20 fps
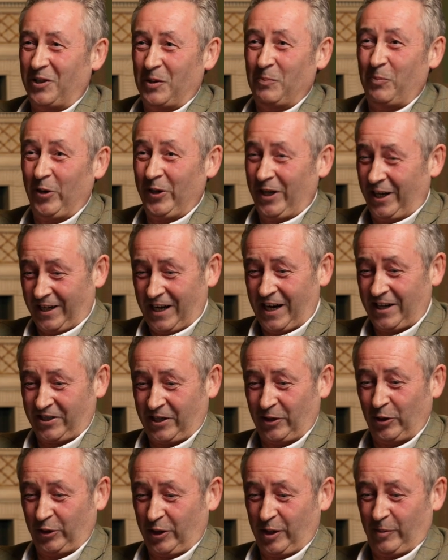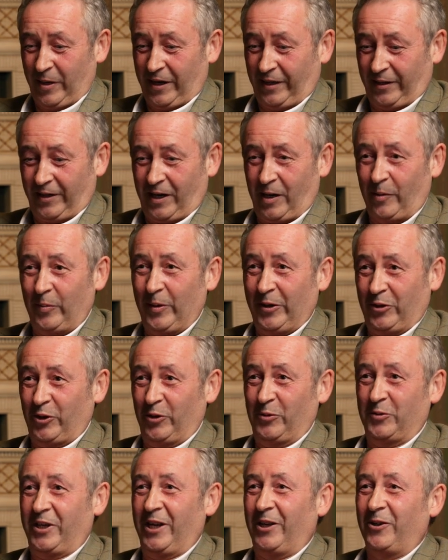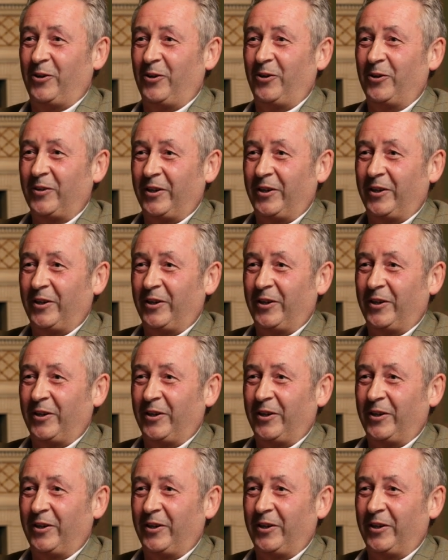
to the point I could actually look at the back of the car to make sure I was getting it all